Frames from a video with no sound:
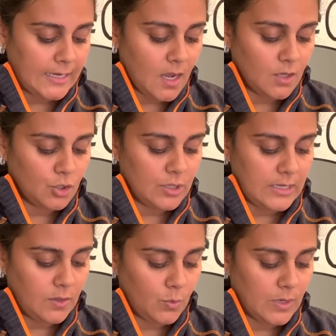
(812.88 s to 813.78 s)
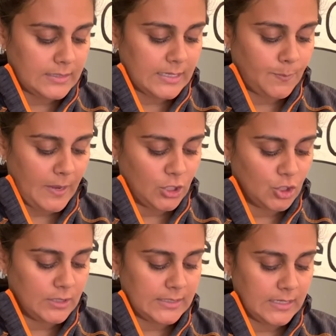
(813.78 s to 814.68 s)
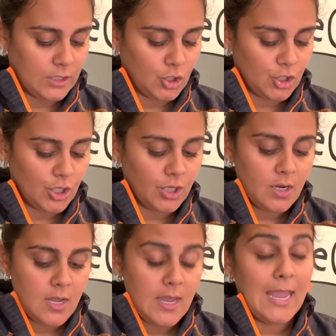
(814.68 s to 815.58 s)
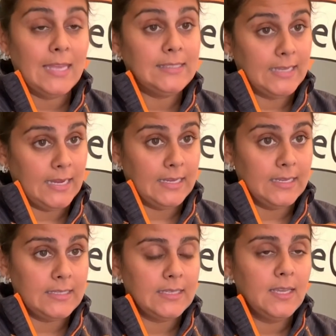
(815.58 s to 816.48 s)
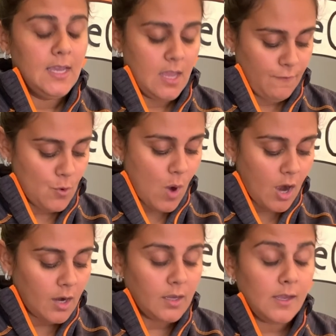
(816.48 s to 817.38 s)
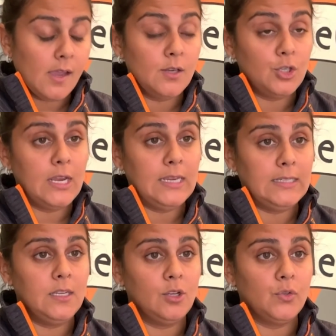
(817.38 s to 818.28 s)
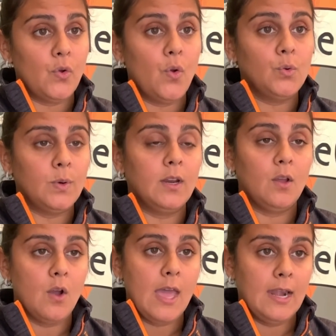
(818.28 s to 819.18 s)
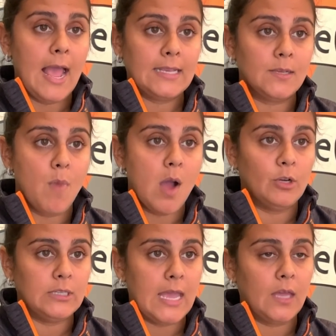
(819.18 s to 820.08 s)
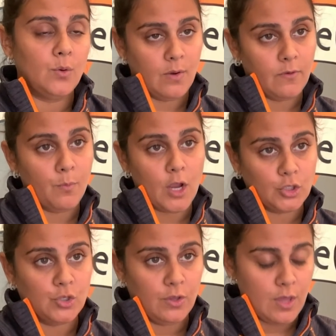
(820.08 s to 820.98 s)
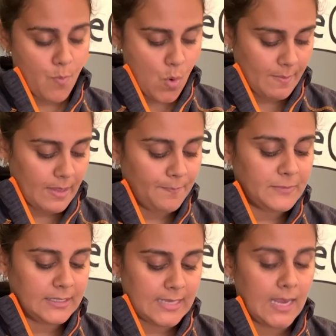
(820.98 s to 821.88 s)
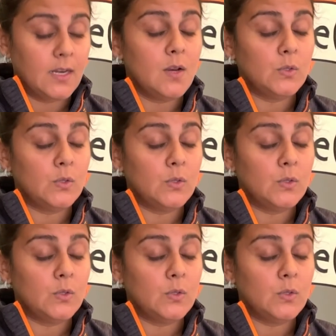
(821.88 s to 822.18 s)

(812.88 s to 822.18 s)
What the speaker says: underneath where it says patient signature and date it. If you are under 18 years old, we're gonna go ahead and ask mom or dad, whoever brought you to the appointment, to sign it as